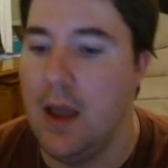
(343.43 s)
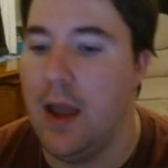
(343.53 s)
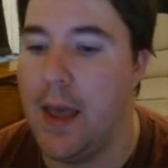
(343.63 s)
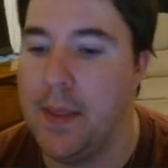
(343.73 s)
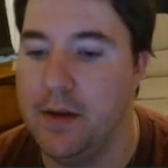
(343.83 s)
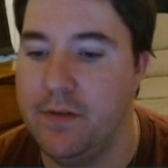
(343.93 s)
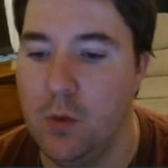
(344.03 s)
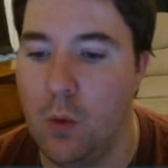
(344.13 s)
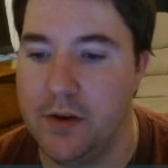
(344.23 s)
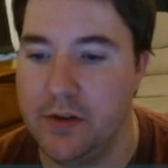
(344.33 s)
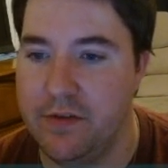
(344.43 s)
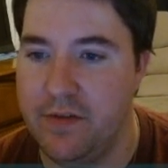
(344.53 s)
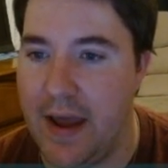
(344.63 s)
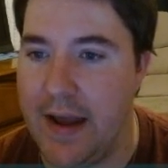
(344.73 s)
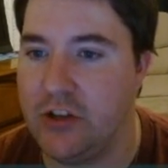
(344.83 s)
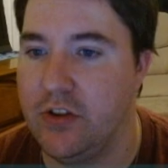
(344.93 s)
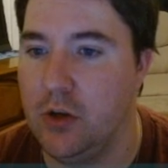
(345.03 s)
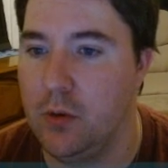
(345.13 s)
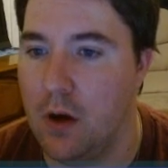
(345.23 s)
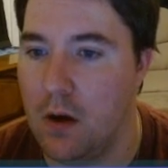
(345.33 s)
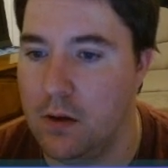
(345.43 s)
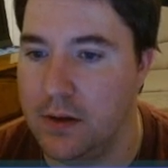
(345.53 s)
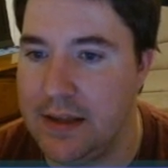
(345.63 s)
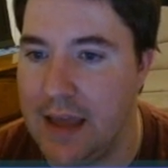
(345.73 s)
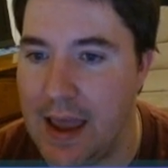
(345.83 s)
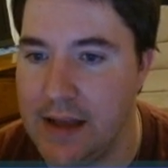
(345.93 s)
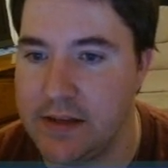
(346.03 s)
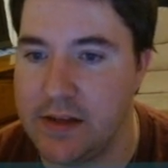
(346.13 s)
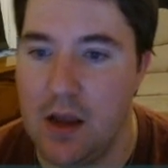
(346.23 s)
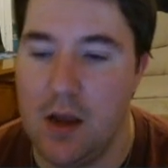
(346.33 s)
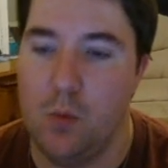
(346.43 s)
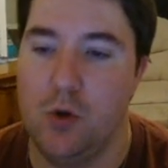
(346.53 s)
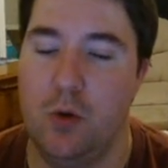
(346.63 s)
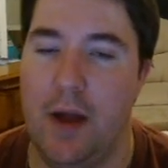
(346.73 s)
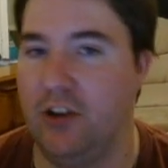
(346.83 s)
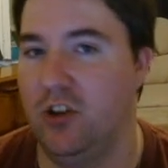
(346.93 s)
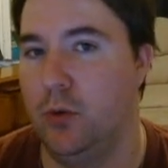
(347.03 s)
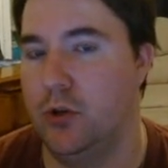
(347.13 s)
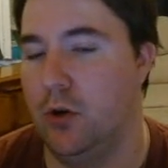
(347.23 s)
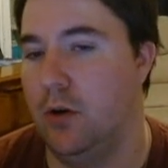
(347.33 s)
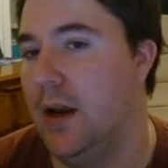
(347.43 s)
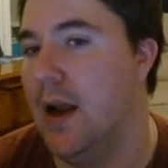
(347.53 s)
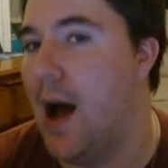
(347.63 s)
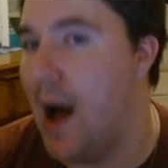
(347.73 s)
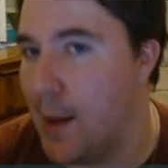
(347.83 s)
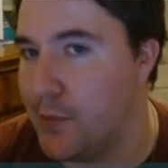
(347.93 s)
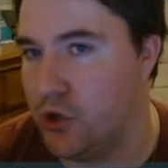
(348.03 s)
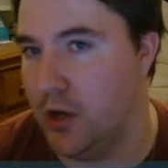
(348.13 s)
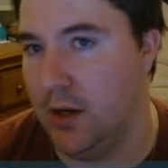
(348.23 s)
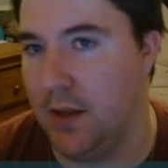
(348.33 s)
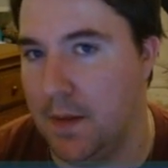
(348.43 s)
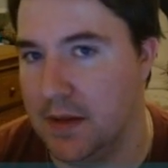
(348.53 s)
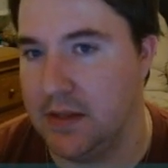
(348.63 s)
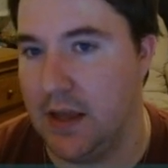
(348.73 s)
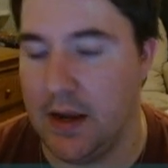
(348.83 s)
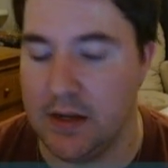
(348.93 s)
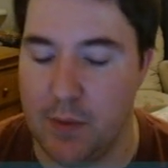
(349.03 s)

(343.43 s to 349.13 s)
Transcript: And then if you want to fetch, then you call get, which will actually return an option in this case.